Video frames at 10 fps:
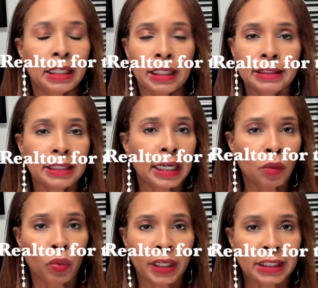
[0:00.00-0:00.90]
It's not a
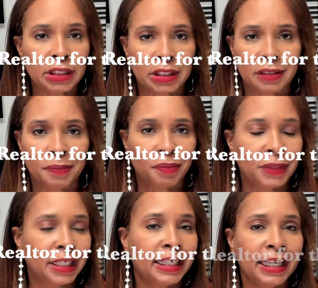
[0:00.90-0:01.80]
rush.
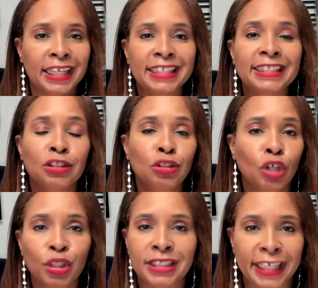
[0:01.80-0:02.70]
Again, it's
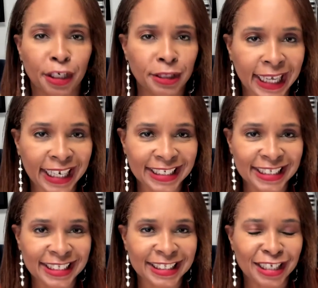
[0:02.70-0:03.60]
no scare
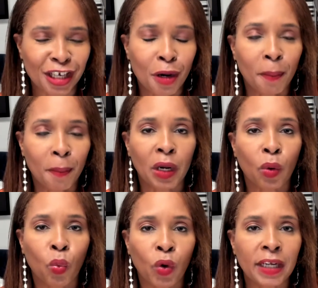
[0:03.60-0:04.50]
tactics but
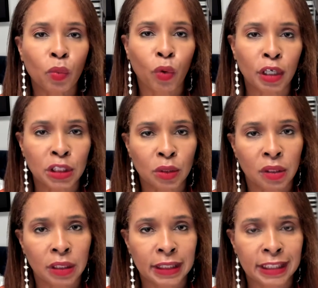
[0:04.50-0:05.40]
what works
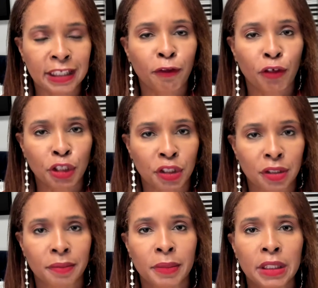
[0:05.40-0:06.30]
good for you?
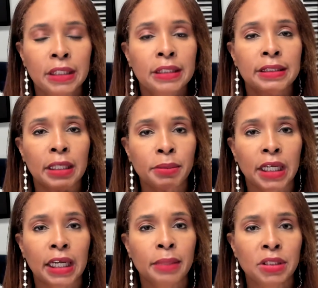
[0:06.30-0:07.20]

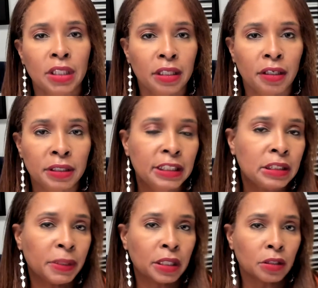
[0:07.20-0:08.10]
Sometimes there needs to
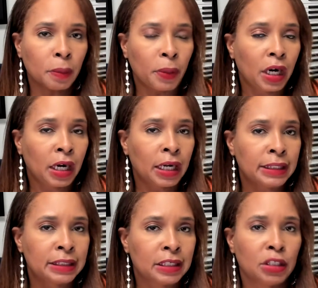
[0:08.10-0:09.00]
be a little
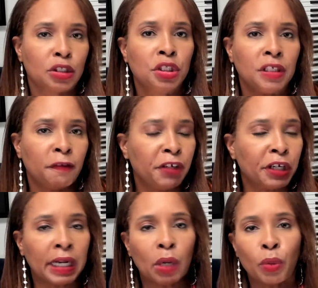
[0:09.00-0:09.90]
pause so you can
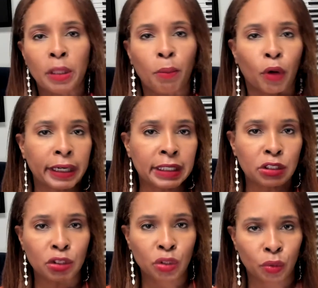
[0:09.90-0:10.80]
figure out what the market
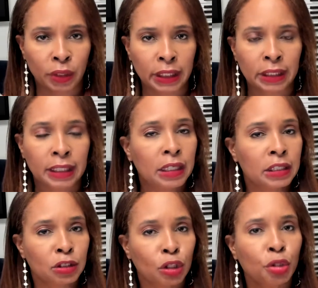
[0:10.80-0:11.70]
is doing
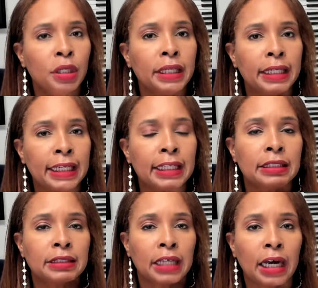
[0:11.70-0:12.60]
so you can get
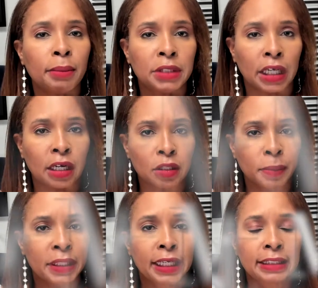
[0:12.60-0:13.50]
top dollar
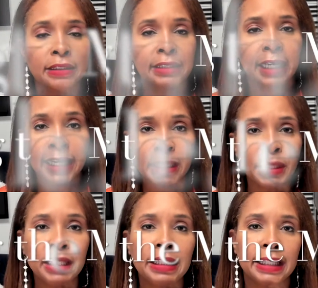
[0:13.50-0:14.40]
because
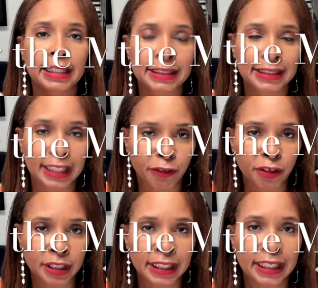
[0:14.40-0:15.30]
timing is
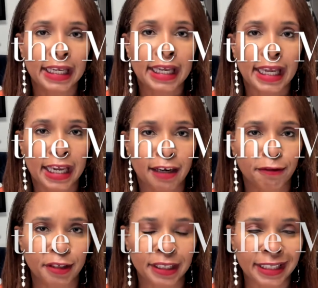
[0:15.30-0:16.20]
definitely
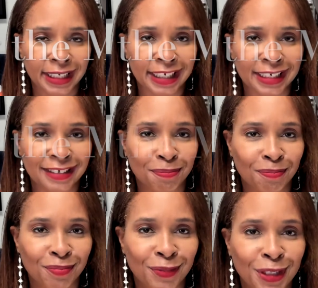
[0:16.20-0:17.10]
everything.
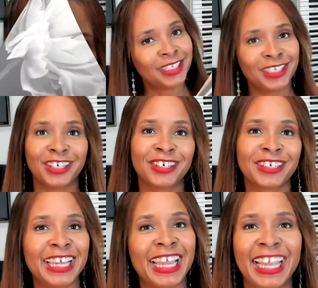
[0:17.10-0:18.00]
Three.
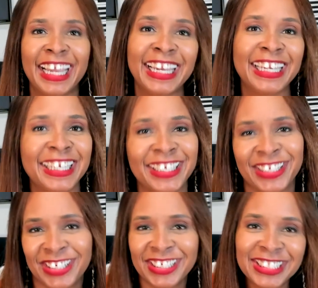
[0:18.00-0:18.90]
okay,
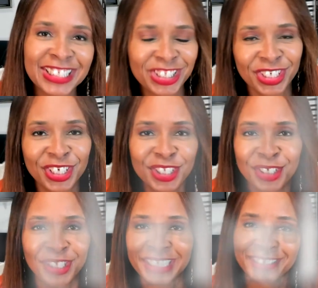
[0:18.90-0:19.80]
here's the
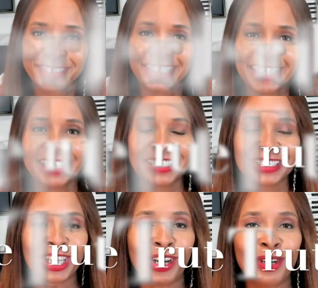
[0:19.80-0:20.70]
truth.
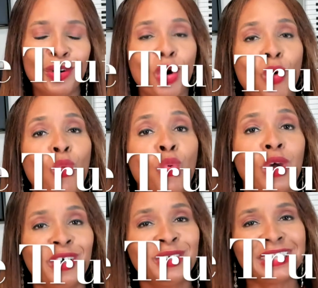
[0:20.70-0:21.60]
So,
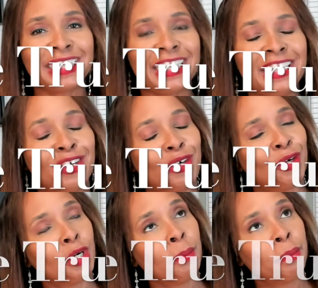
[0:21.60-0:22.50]
rosy
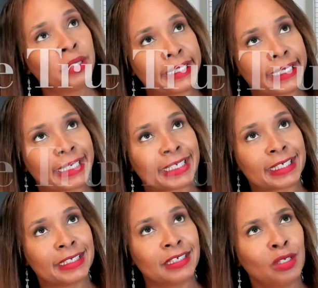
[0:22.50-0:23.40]
or bleak?
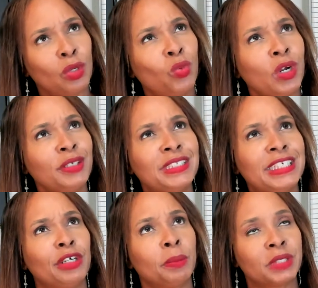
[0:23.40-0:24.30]
Rosy
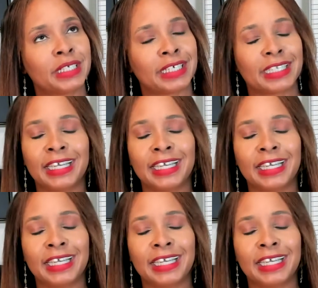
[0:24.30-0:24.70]
or bleak?